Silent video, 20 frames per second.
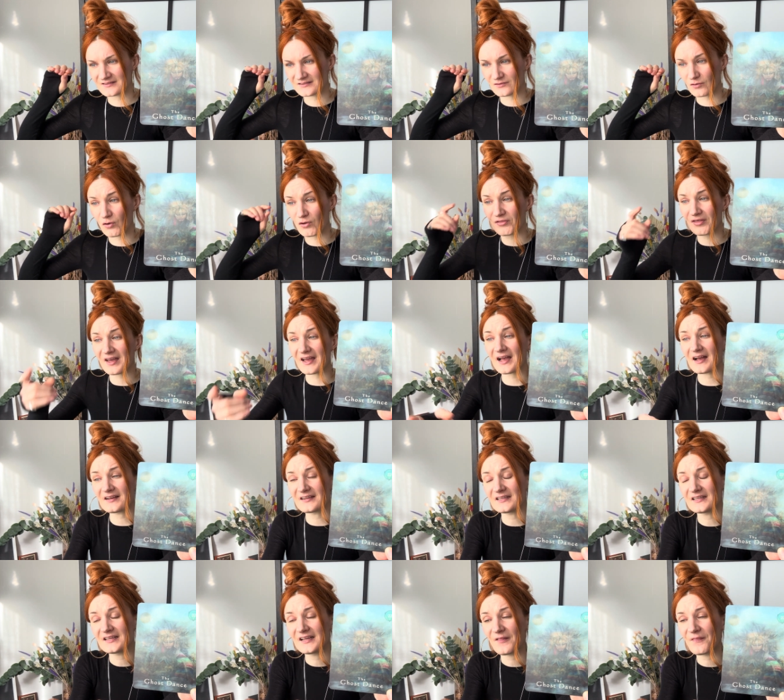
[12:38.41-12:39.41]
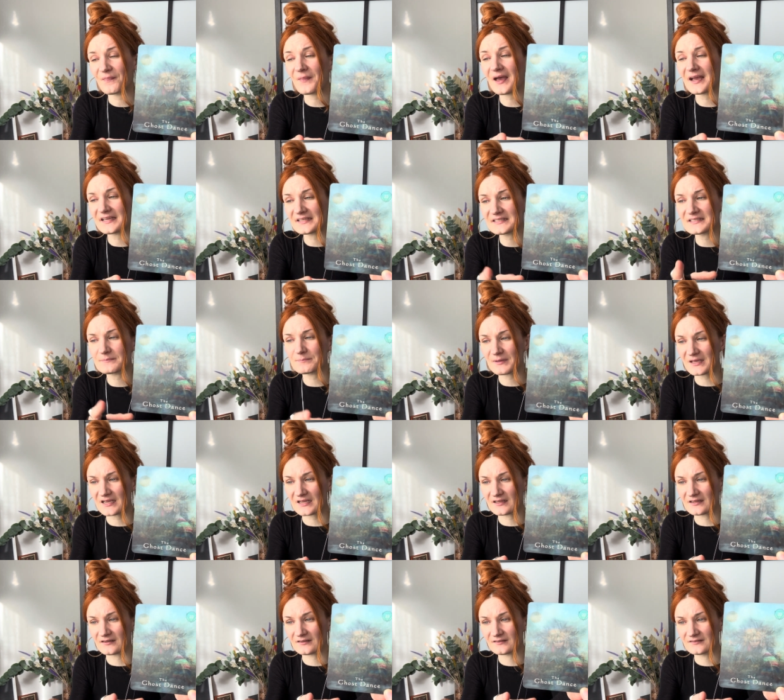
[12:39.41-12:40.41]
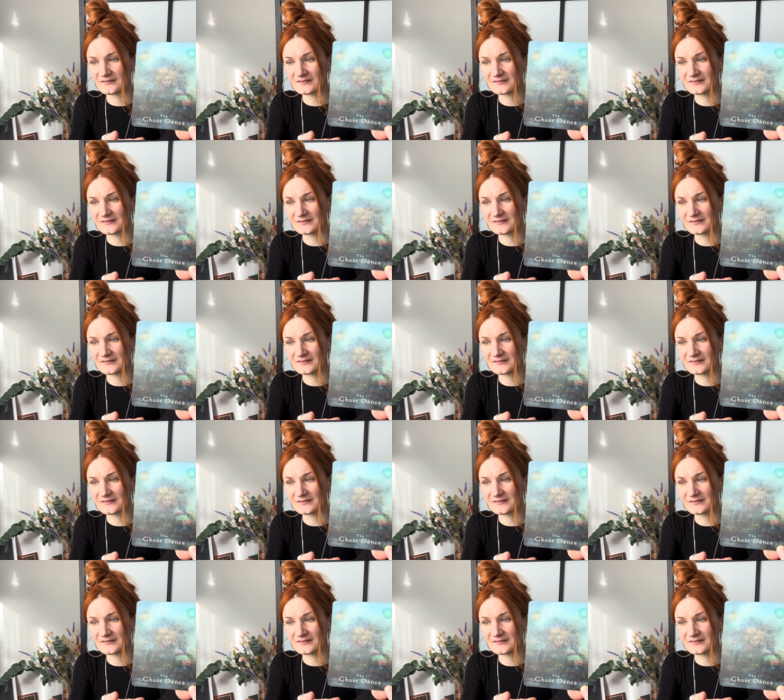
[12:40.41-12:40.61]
or that has been